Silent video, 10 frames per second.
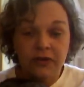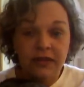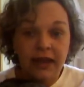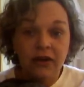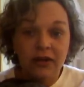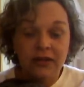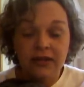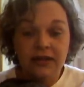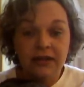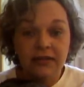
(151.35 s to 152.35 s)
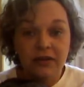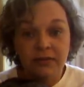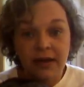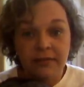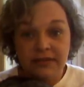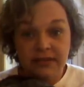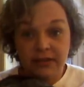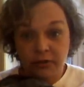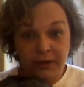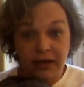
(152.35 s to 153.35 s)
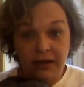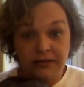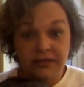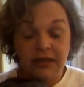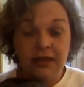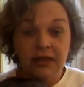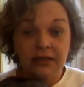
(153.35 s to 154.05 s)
when they are cleaning their rabbit's litter box